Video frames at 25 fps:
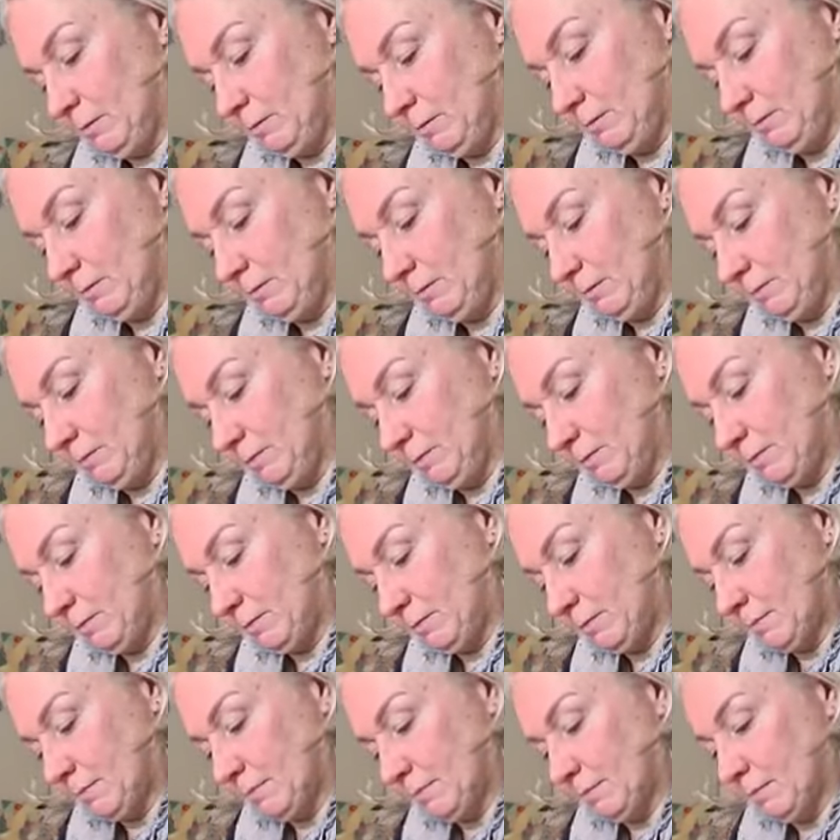Maureen says,
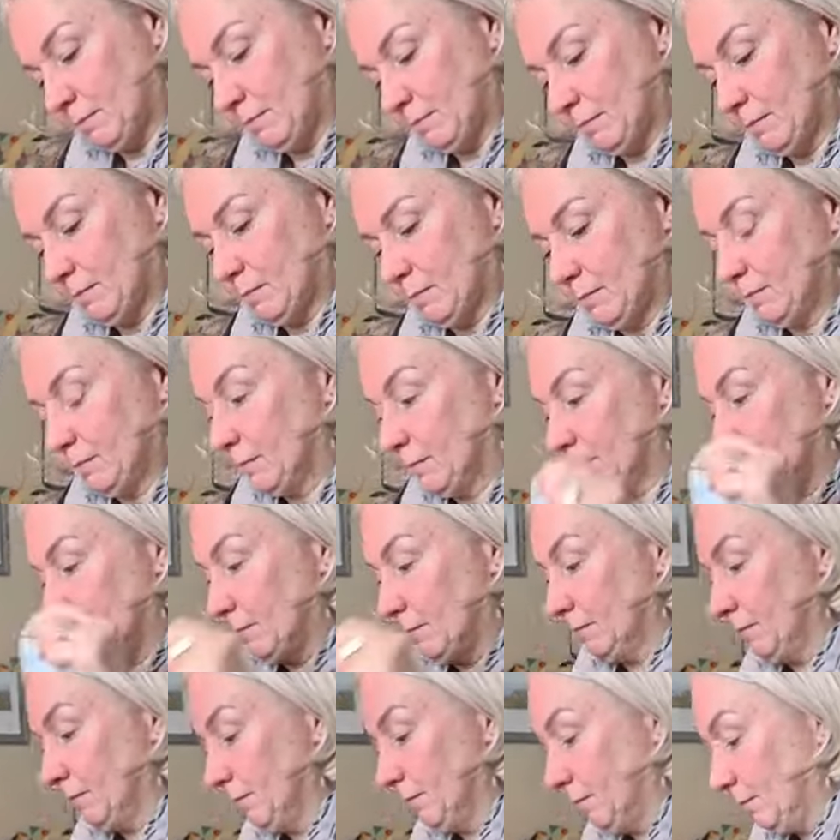hope your cat hasn't been
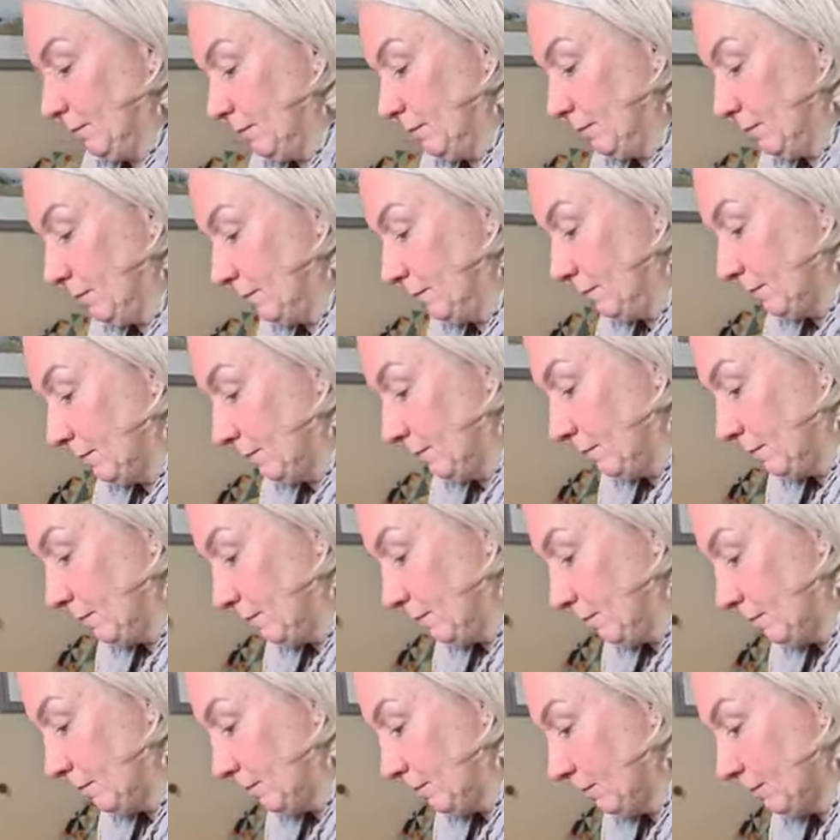too frightened with the
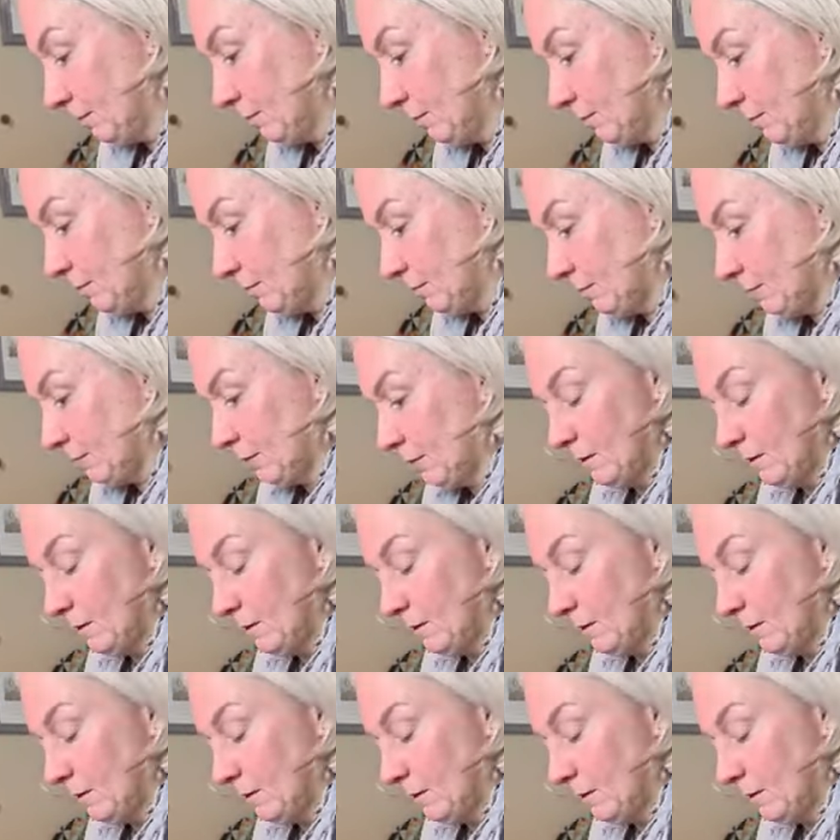fireworks.